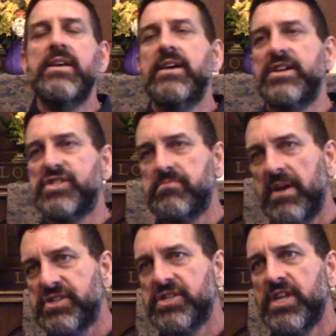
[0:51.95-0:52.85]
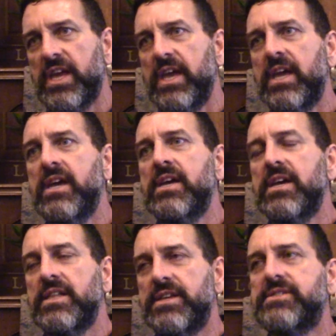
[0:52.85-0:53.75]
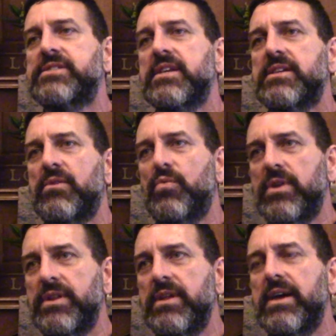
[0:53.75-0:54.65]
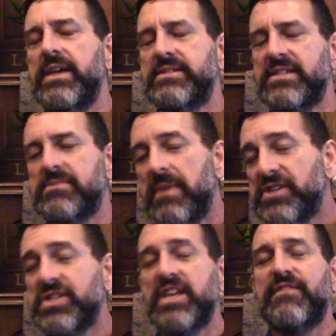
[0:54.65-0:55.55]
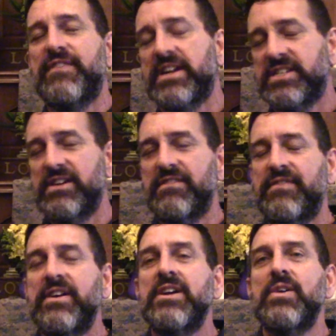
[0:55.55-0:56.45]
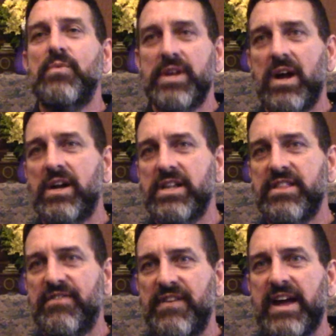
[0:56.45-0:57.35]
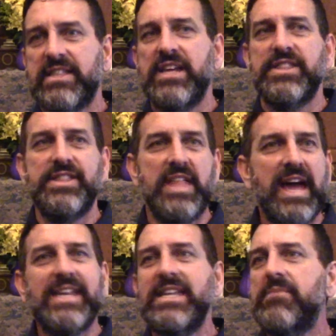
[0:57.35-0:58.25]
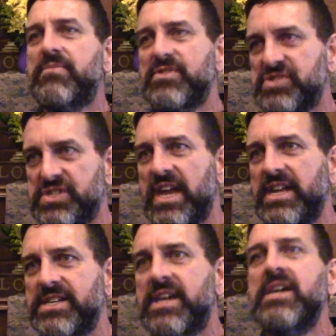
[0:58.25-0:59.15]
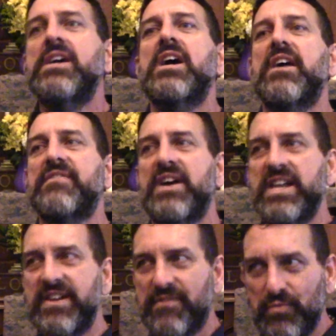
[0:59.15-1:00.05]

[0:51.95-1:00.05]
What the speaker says: Especially, this is especially effective regarding the fact that 90% of kind of